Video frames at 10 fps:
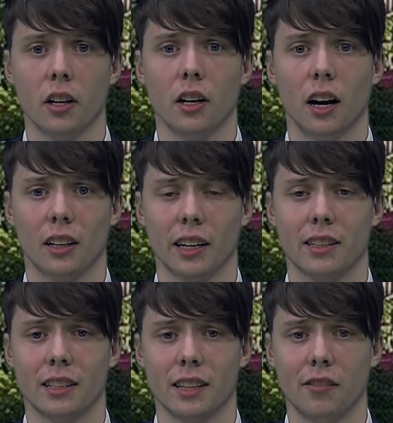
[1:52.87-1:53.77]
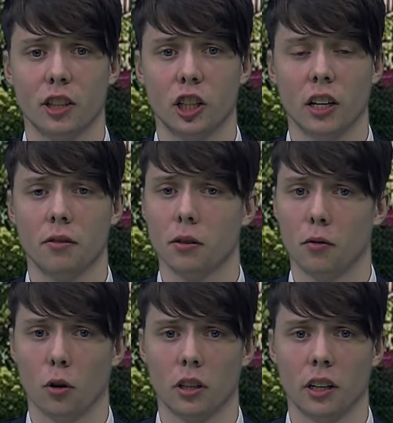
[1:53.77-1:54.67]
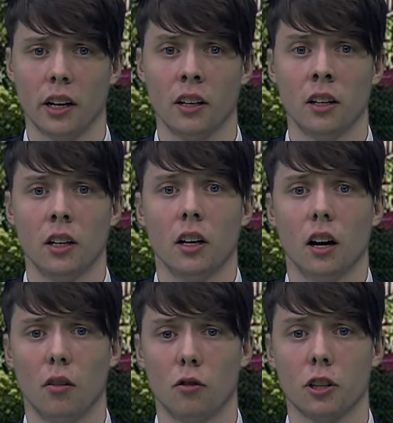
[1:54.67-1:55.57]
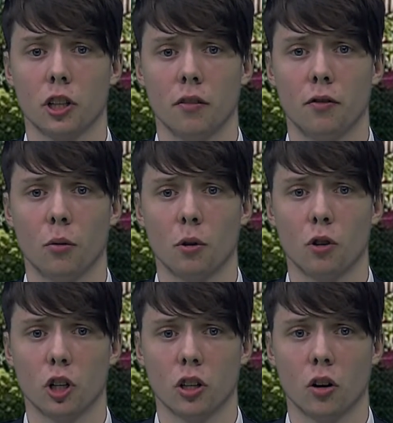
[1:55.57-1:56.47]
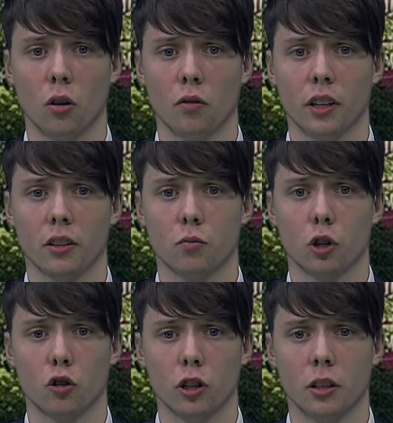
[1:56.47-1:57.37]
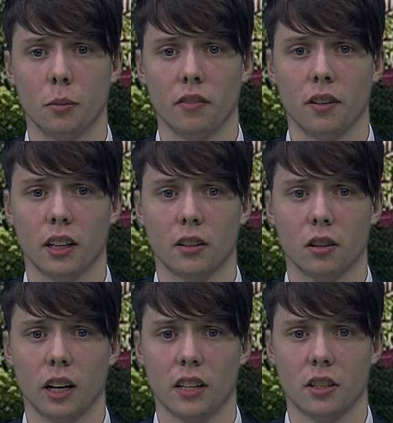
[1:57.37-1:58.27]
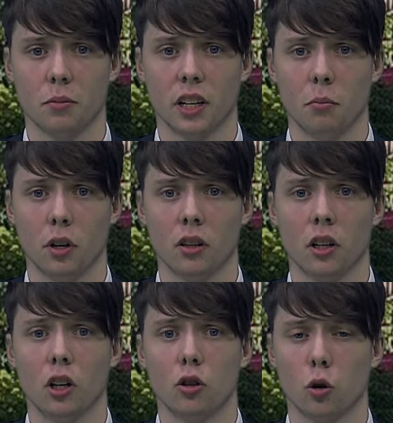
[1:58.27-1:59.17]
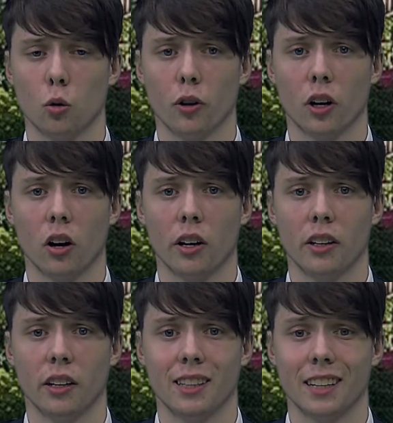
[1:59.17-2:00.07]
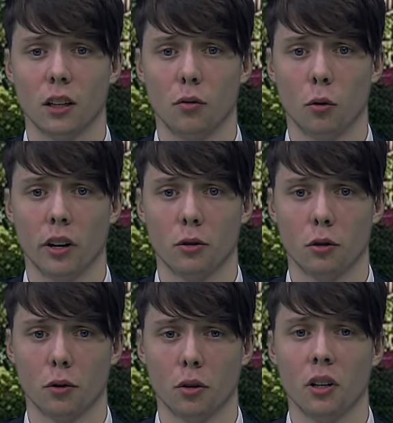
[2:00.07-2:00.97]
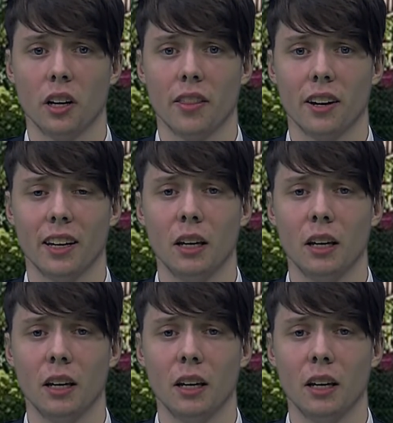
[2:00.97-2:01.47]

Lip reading: Alexei Savichev, 49, a former Russian convict recruited by Wagner last September, told The Guardian in a telephone interview that he